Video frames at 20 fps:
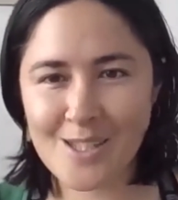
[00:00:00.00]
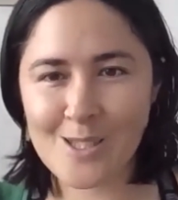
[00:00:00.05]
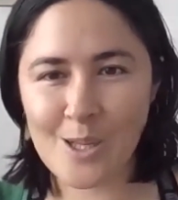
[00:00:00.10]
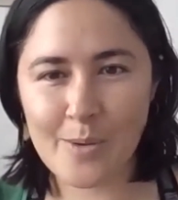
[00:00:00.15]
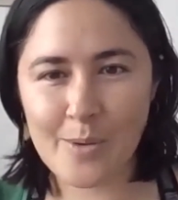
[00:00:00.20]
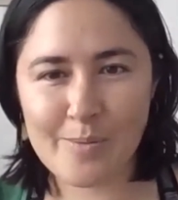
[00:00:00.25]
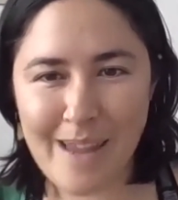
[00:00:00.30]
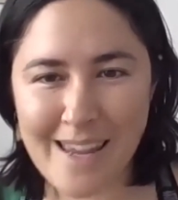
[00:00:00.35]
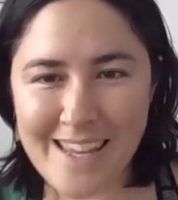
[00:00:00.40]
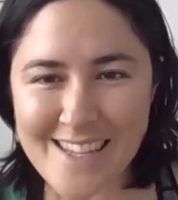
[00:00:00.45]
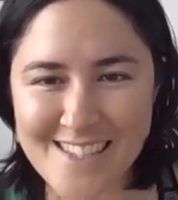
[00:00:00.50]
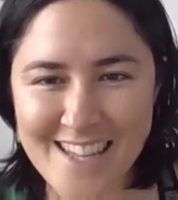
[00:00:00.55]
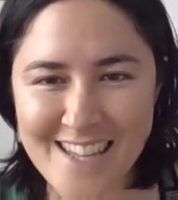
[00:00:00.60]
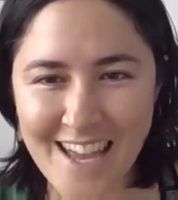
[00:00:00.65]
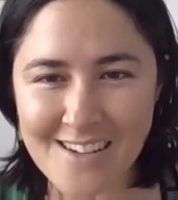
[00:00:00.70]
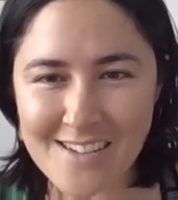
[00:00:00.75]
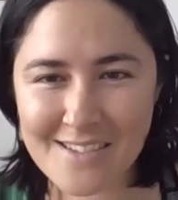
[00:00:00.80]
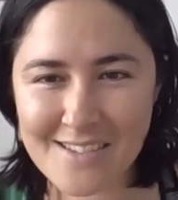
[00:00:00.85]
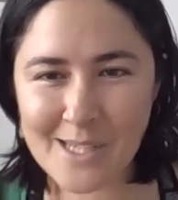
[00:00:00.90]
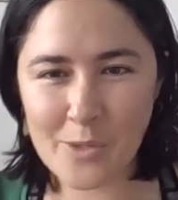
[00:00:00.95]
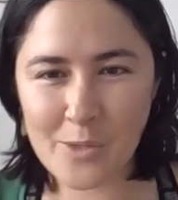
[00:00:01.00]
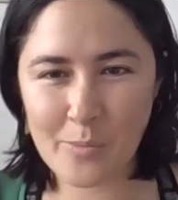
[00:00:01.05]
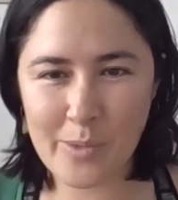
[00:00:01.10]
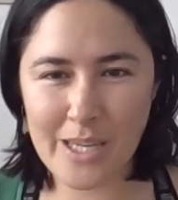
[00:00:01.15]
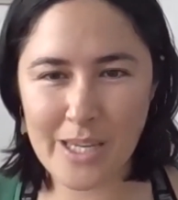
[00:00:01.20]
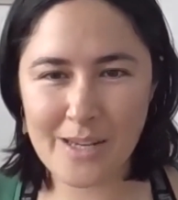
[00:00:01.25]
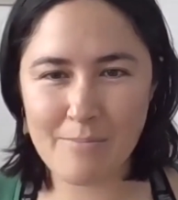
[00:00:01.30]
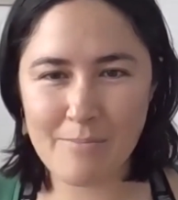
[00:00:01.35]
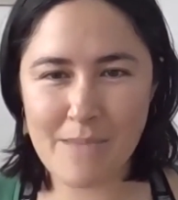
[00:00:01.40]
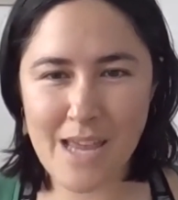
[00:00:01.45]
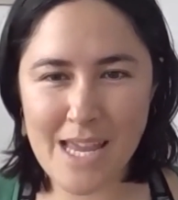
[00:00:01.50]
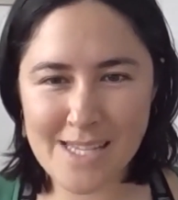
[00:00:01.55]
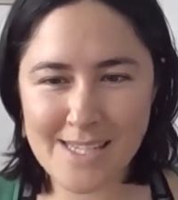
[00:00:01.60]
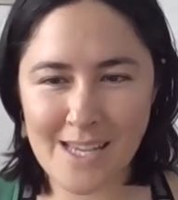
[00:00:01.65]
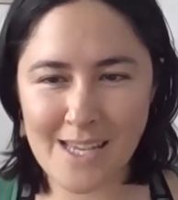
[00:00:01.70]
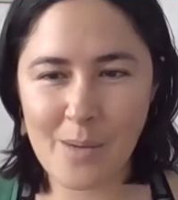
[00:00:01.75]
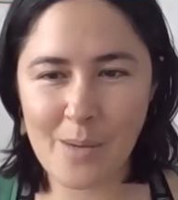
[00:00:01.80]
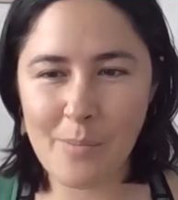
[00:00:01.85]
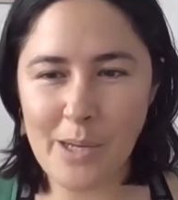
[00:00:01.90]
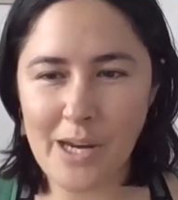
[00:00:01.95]
So it may sound a little bit
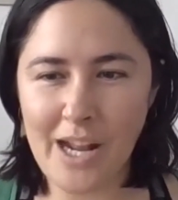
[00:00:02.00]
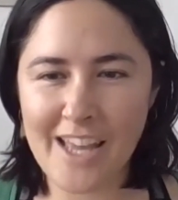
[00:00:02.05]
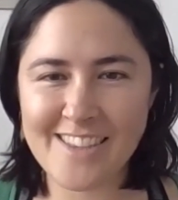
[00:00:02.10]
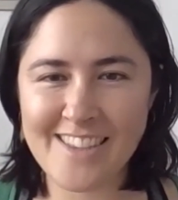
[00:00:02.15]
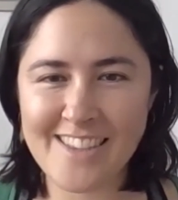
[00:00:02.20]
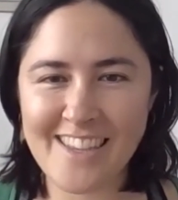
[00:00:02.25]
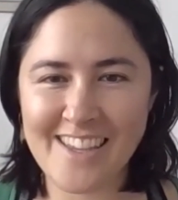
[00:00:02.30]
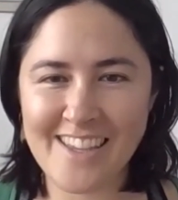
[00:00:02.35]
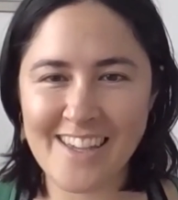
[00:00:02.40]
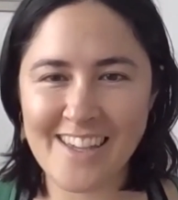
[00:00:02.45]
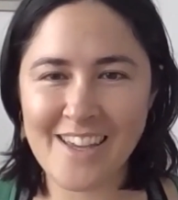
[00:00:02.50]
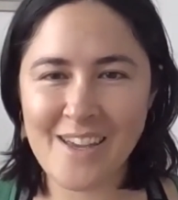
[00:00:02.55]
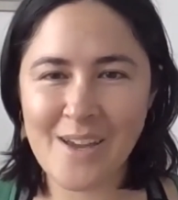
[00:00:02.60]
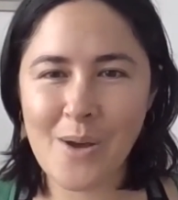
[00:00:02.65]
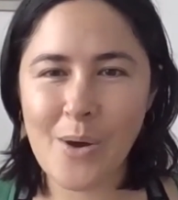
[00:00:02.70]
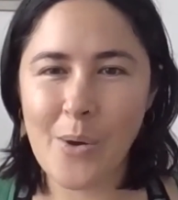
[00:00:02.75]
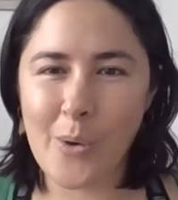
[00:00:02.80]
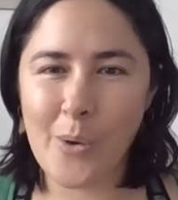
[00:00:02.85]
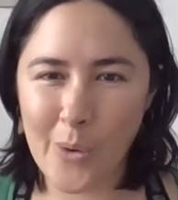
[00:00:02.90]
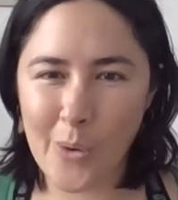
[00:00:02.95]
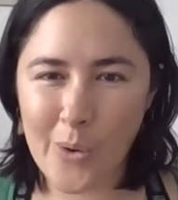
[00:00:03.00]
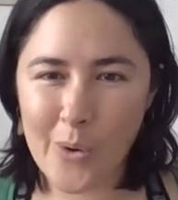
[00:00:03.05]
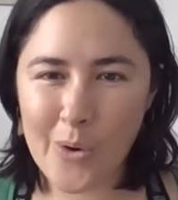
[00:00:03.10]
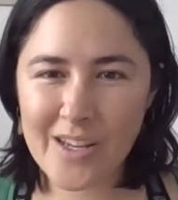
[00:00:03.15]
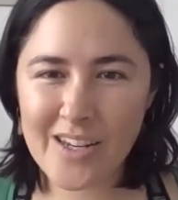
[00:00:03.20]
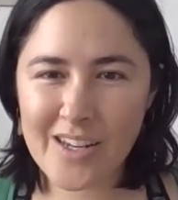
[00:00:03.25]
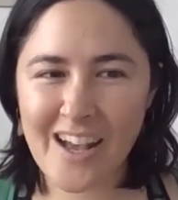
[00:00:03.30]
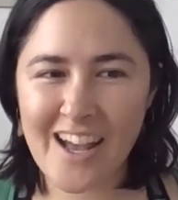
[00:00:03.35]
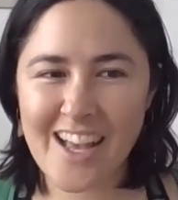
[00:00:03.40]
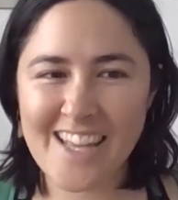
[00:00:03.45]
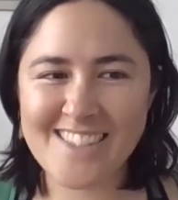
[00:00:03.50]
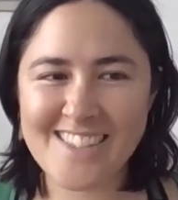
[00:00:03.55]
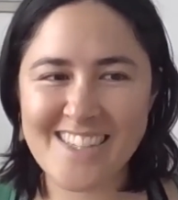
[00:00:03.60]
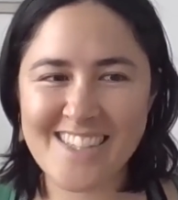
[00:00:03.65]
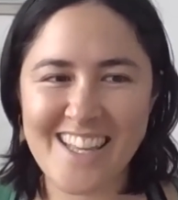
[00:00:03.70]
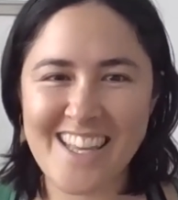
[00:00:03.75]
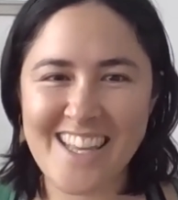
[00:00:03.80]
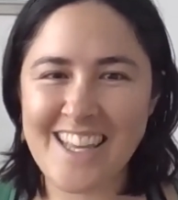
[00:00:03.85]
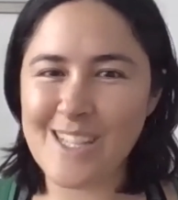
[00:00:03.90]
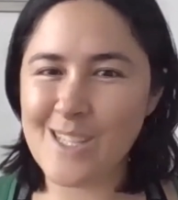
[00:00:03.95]
meta, but I think
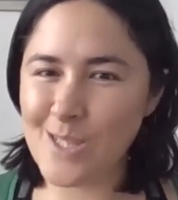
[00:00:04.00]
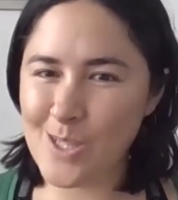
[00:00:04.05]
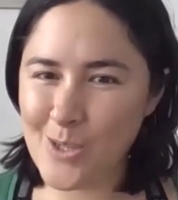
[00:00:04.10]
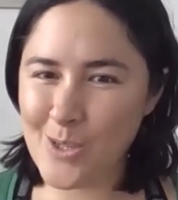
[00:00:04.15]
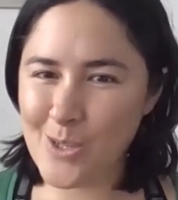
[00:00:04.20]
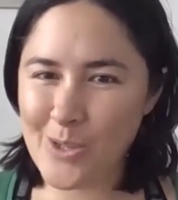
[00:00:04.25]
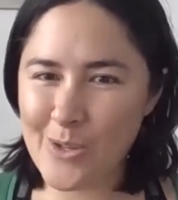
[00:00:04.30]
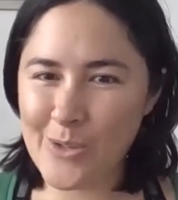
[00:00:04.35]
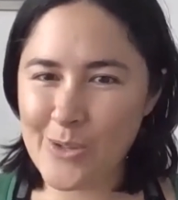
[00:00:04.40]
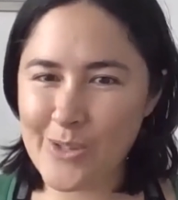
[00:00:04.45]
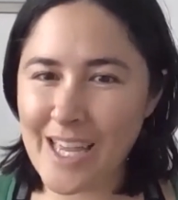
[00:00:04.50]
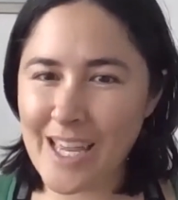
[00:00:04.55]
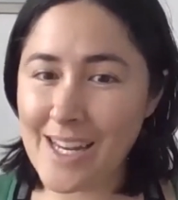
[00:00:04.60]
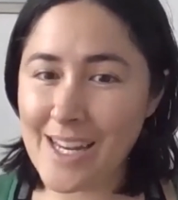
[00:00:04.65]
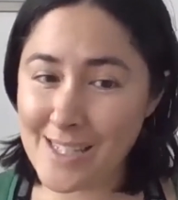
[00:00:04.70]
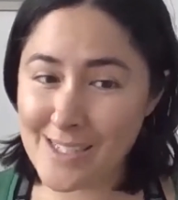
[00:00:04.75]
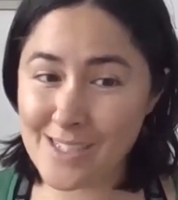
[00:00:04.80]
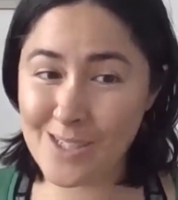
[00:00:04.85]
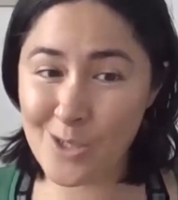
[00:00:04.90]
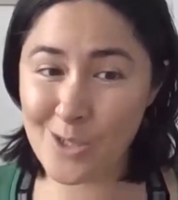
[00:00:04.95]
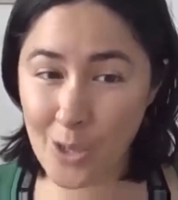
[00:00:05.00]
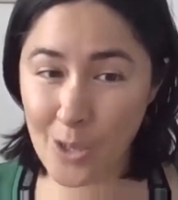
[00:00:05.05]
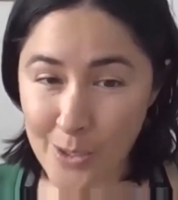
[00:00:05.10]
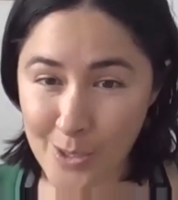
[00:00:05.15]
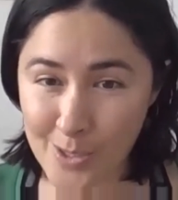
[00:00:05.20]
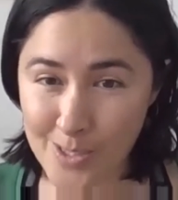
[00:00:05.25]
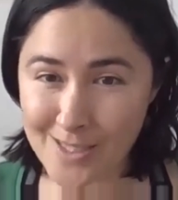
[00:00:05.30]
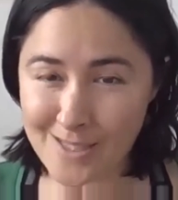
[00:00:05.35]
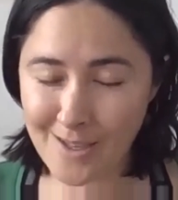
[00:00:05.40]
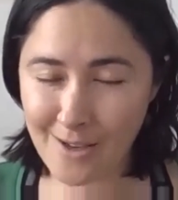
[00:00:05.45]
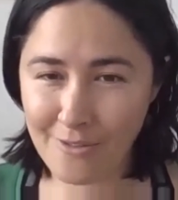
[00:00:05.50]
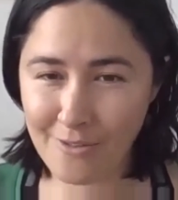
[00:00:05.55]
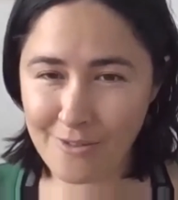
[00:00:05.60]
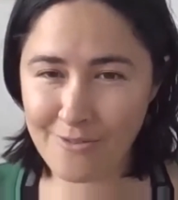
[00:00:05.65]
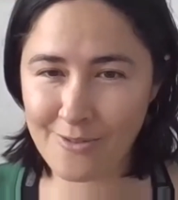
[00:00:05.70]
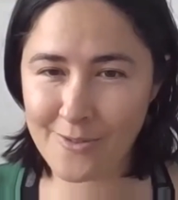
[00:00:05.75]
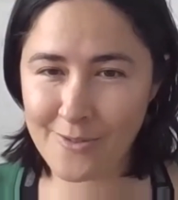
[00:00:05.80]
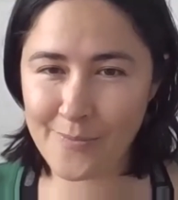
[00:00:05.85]
organising is you getting to know yourself.